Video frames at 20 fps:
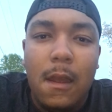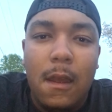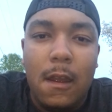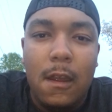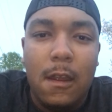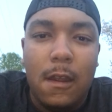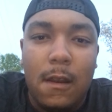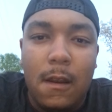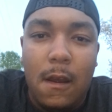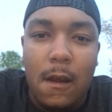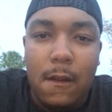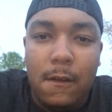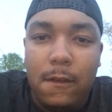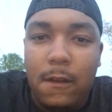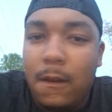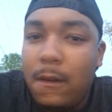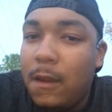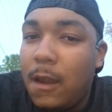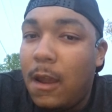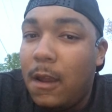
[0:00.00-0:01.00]
And
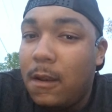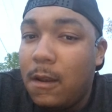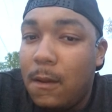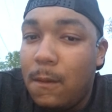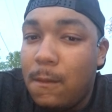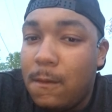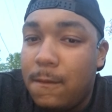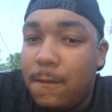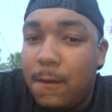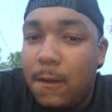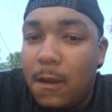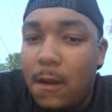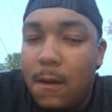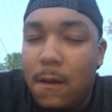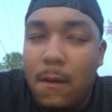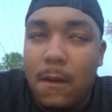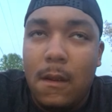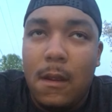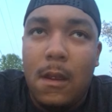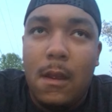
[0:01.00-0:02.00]
also got a new one for
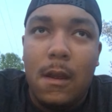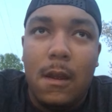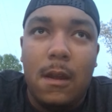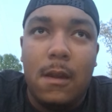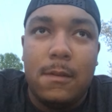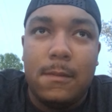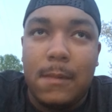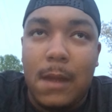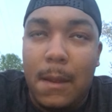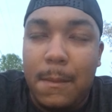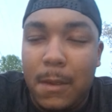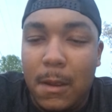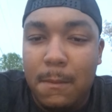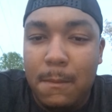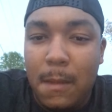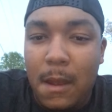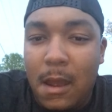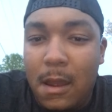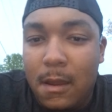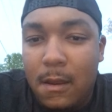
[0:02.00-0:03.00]
y'all. Um, I've
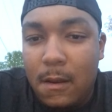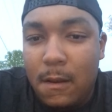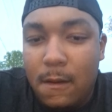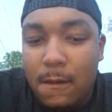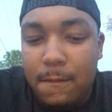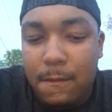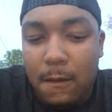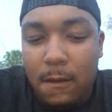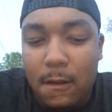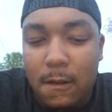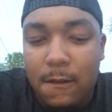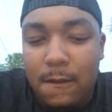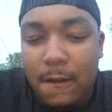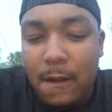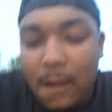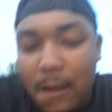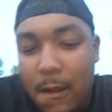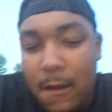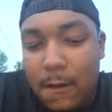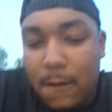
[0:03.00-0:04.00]
been buying off of these
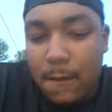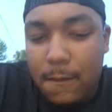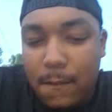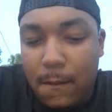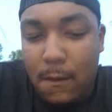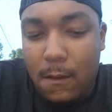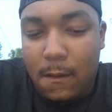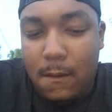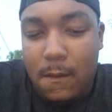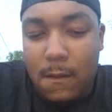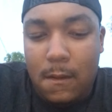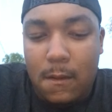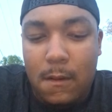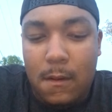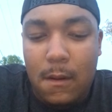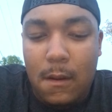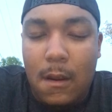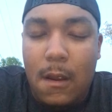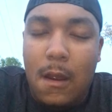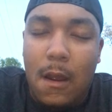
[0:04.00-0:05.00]
guys for
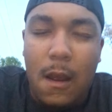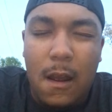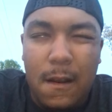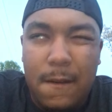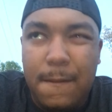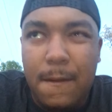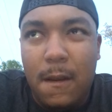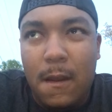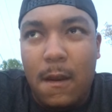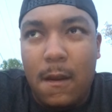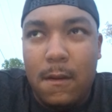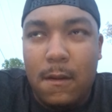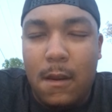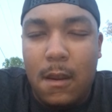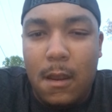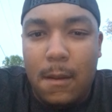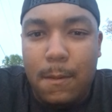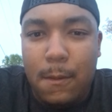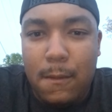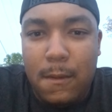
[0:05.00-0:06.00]
off and on a
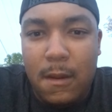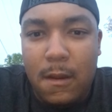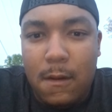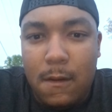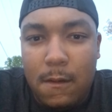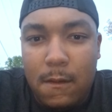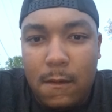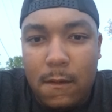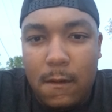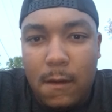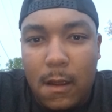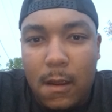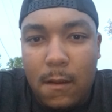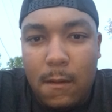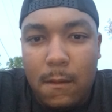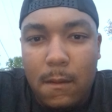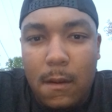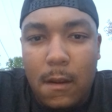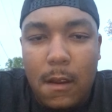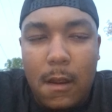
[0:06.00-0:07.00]
couple years
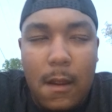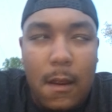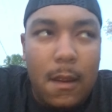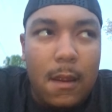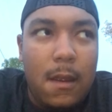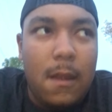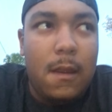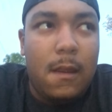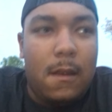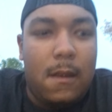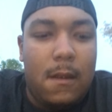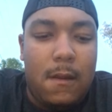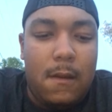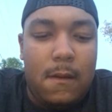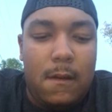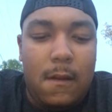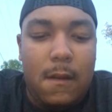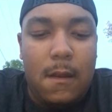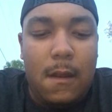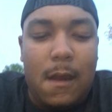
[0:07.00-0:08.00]
now.
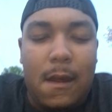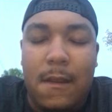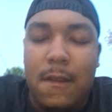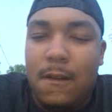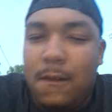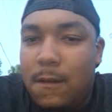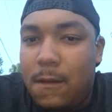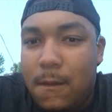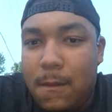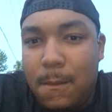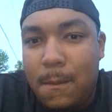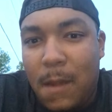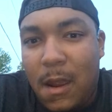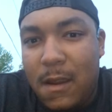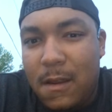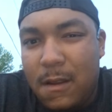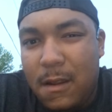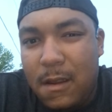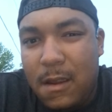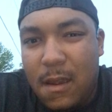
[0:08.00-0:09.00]
And I just
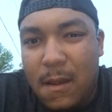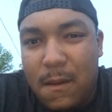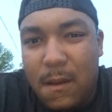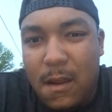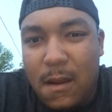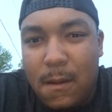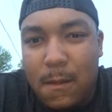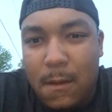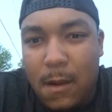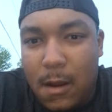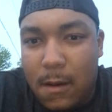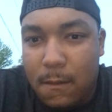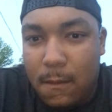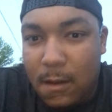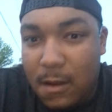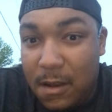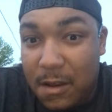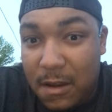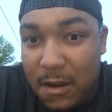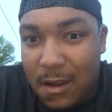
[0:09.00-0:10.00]
mainly go there when I
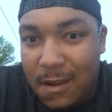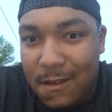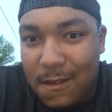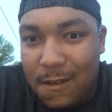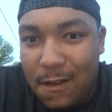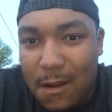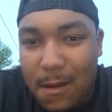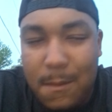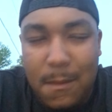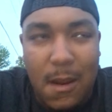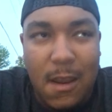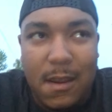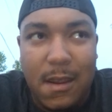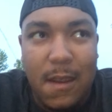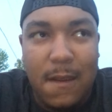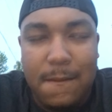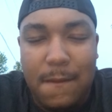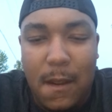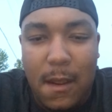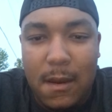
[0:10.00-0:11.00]
really need something I
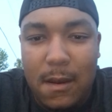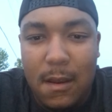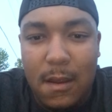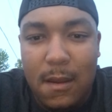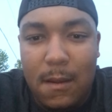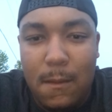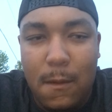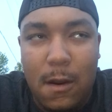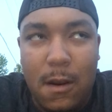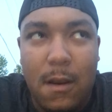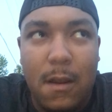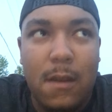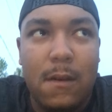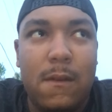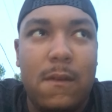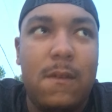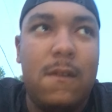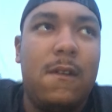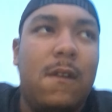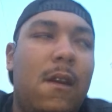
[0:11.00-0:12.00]
can't find anywhere
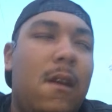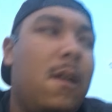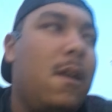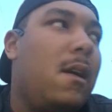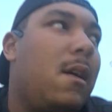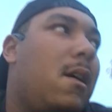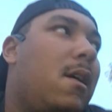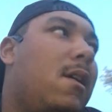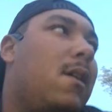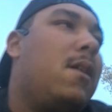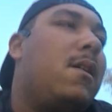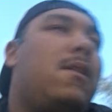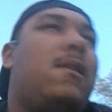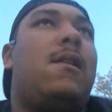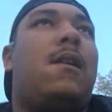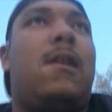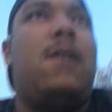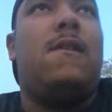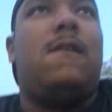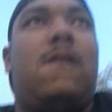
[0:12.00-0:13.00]
else. And
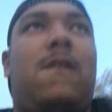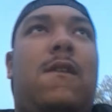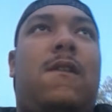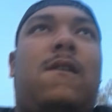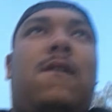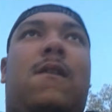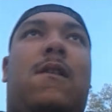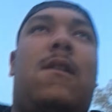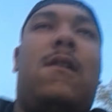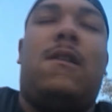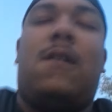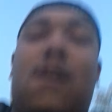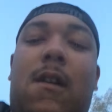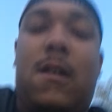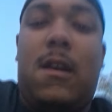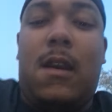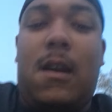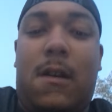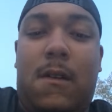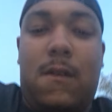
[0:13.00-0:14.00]
that's
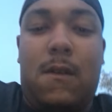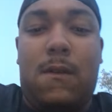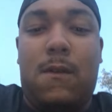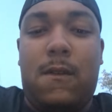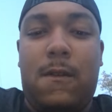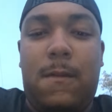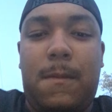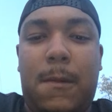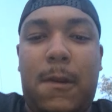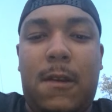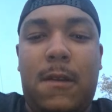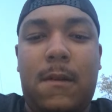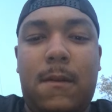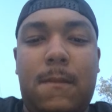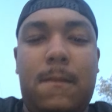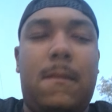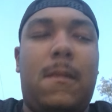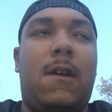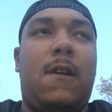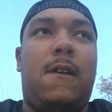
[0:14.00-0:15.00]
Kentucky Outdoorsman.
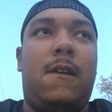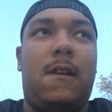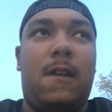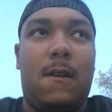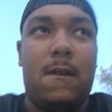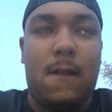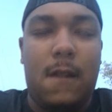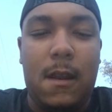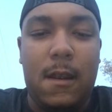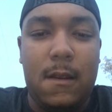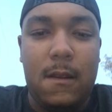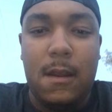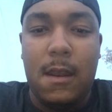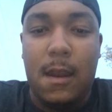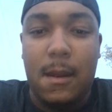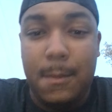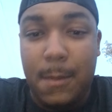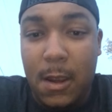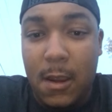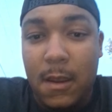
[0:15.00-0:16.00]
But here lately
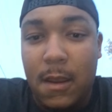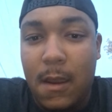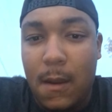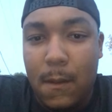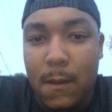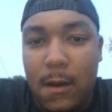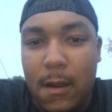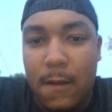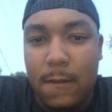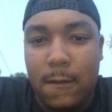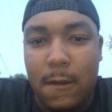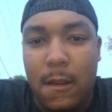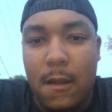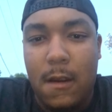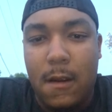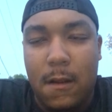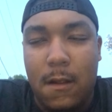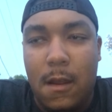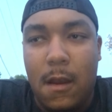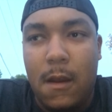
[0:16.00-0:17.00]
I've been going over
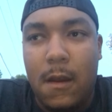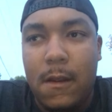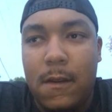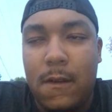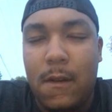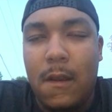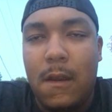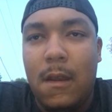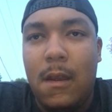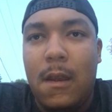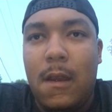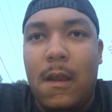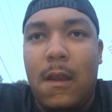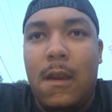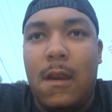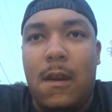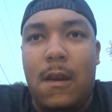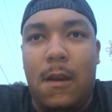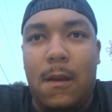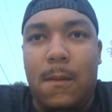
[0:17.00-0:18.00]
there a lot.
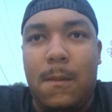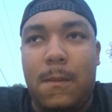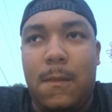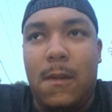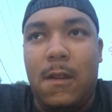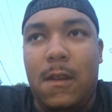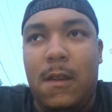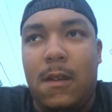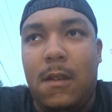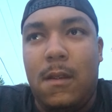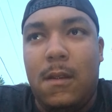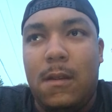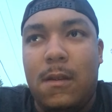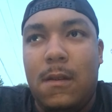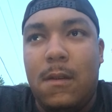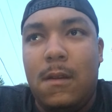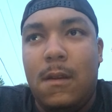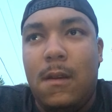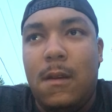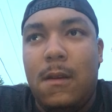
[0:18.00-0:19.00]
Um, the
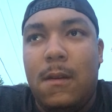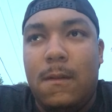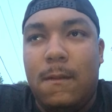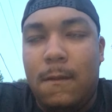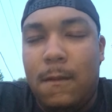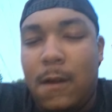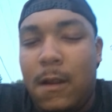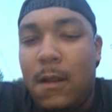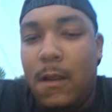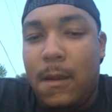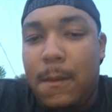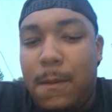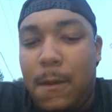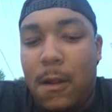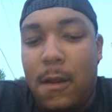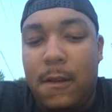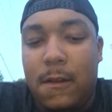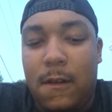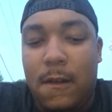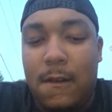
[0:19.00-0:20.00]
really
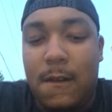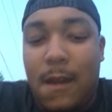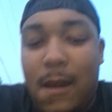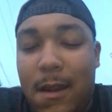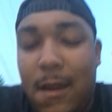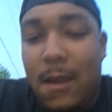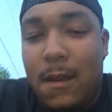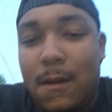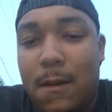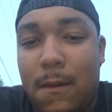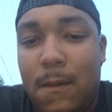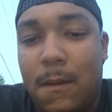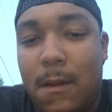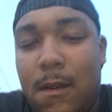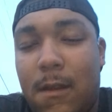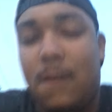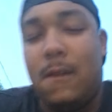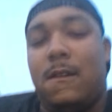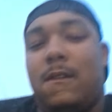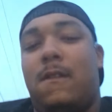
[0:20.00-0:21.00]
places I go
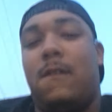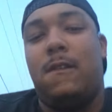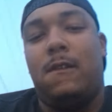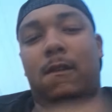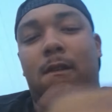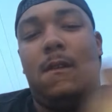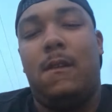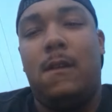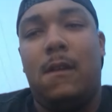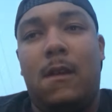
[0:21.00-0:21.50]
is